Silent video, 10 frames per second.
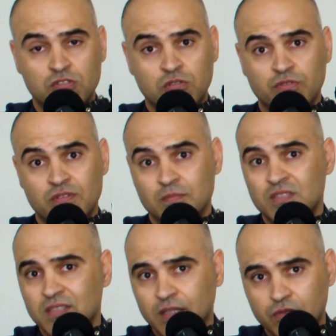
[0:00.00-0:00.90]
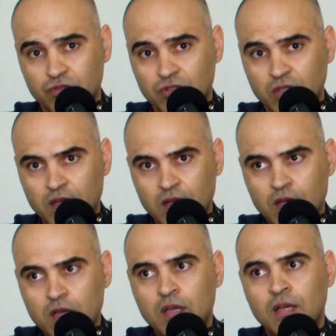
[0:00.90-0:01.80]
to do it for themselves.
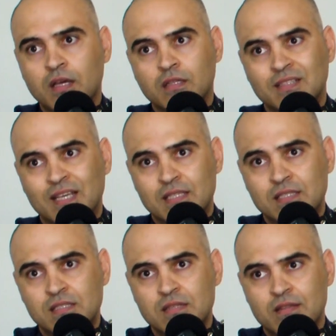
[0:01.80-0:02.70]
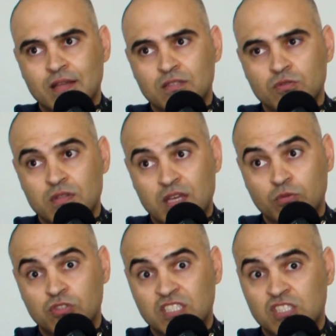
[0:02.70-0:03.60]
And in case that they
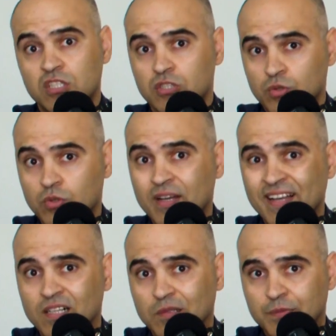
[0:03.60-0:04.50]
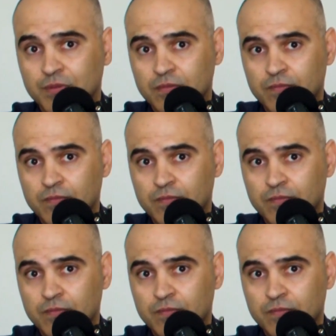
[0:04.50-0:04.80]
would need your help,